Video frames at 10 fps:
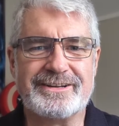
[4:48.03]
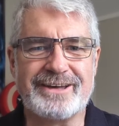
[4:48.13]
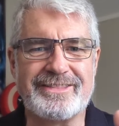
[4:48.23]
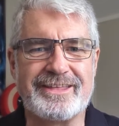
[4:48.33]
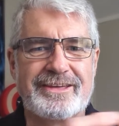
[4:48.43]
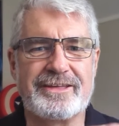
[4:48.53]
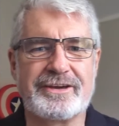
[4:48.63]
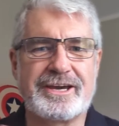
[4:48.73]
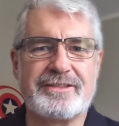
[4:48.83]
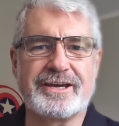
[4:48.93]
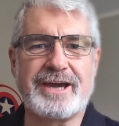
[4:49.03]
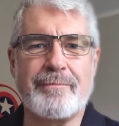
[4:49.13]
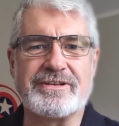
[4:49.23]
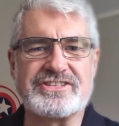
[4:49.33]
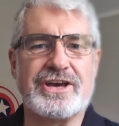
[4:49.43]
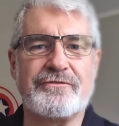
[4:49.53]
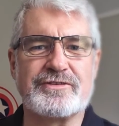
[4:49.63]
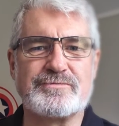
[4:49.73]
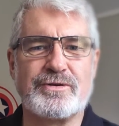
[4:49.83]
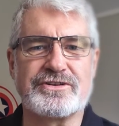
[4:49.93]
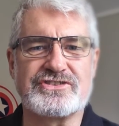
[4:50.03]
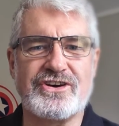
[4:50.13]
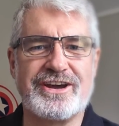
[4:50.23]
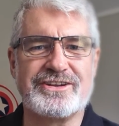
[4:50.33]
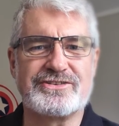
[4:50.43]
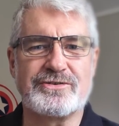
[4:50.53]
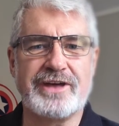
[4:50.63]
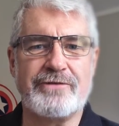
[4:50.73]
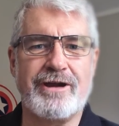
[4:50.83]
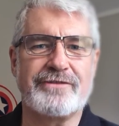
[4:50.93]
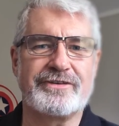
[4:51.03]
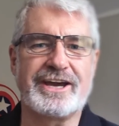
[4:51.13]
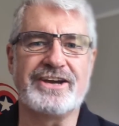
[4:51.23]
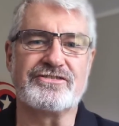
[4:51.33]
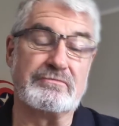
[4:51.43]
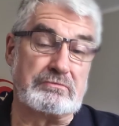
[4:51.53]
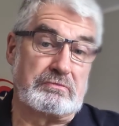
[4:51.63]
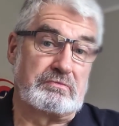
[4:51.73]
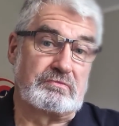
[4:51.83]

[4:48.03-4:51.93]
Like the cup itself is put aside until that ratification.